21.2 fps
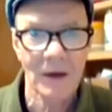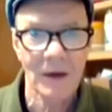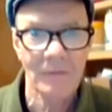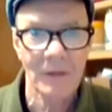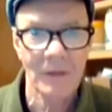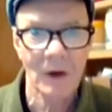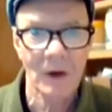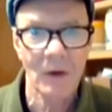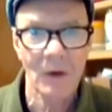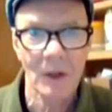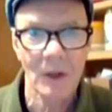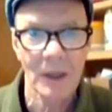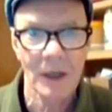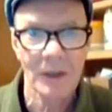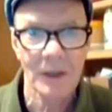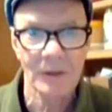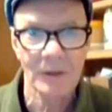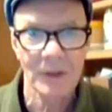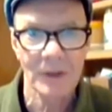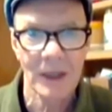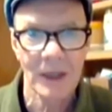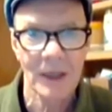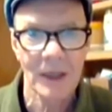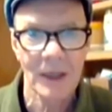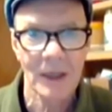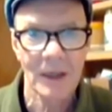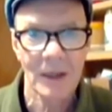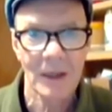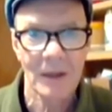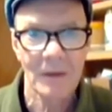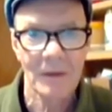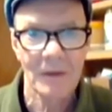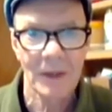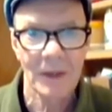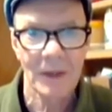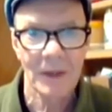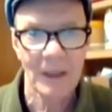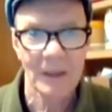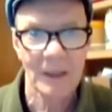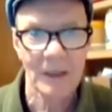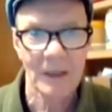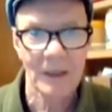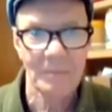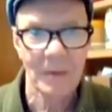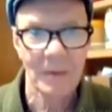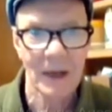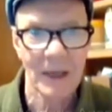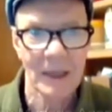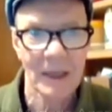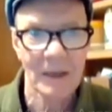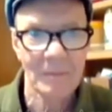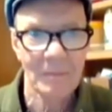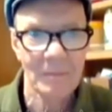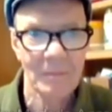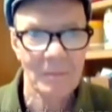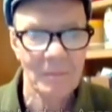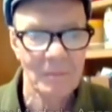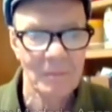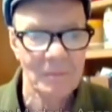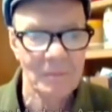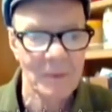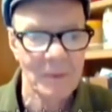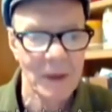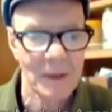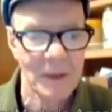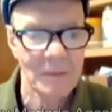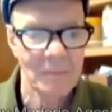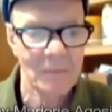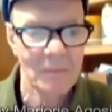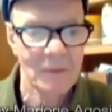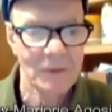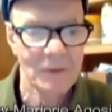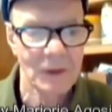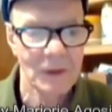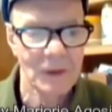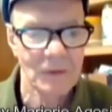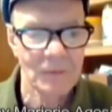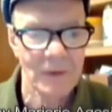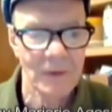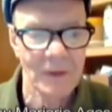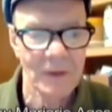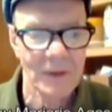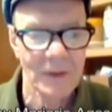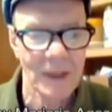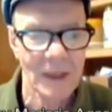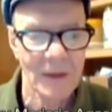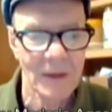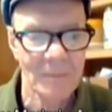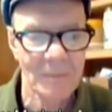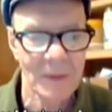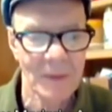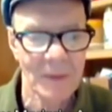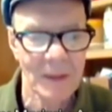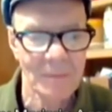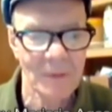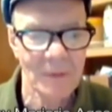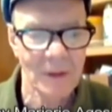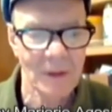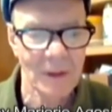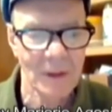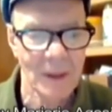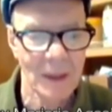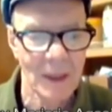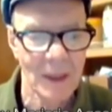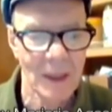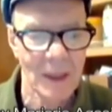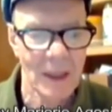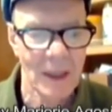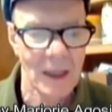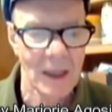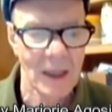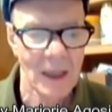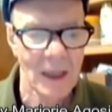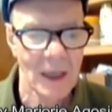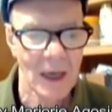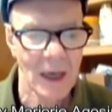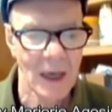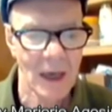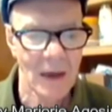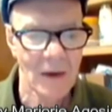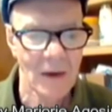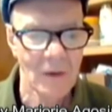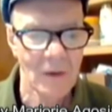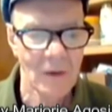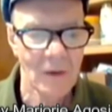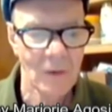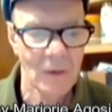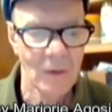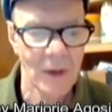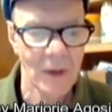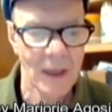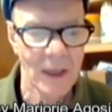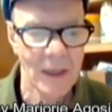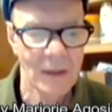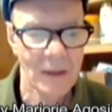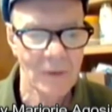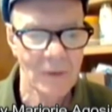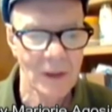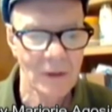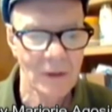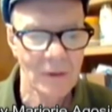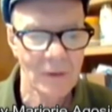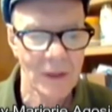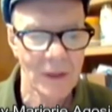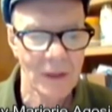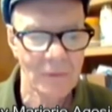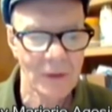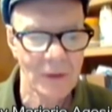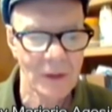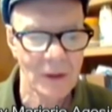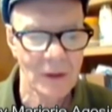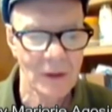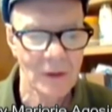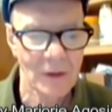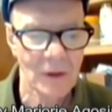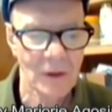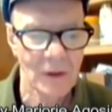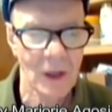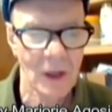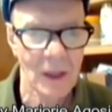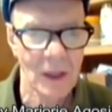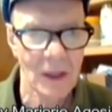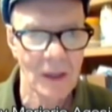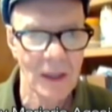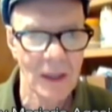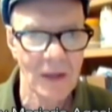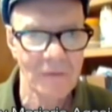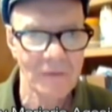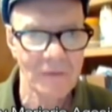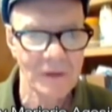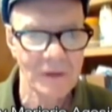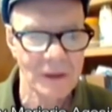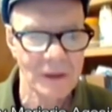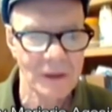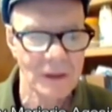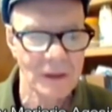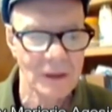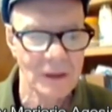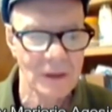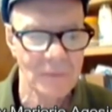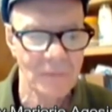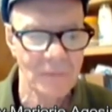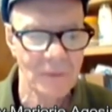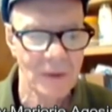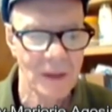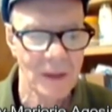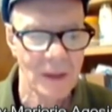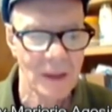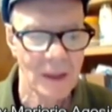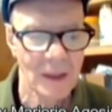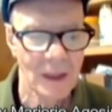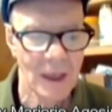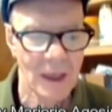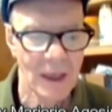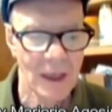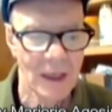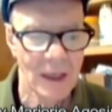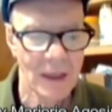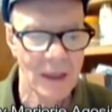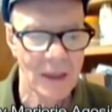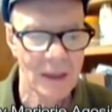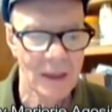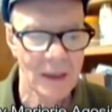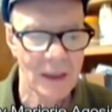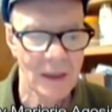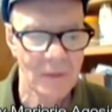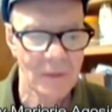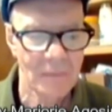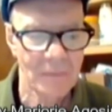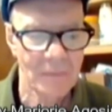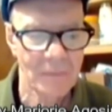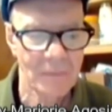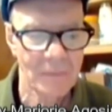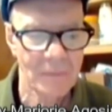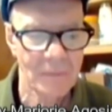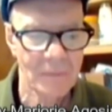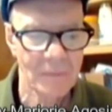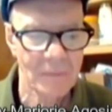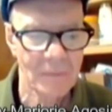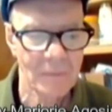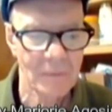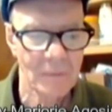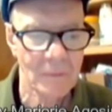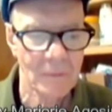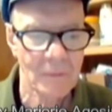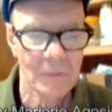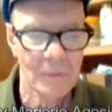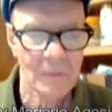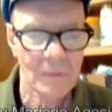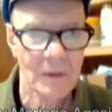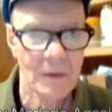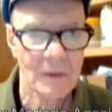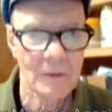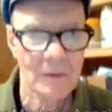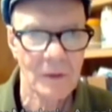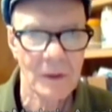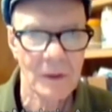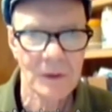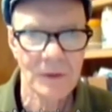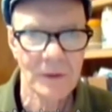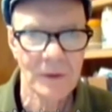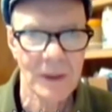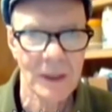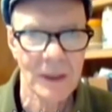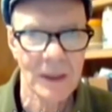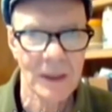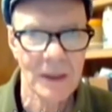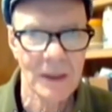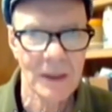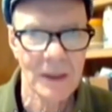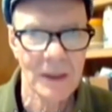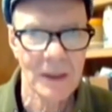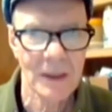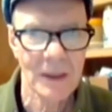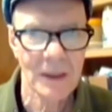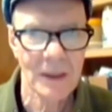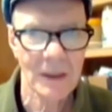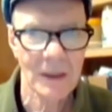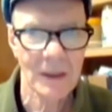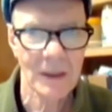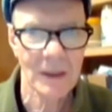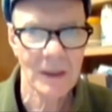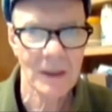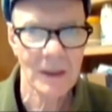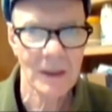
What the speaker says: of the whole country. They did by just rounding up people, anyone who they could call a leftist, and torturing and killing them.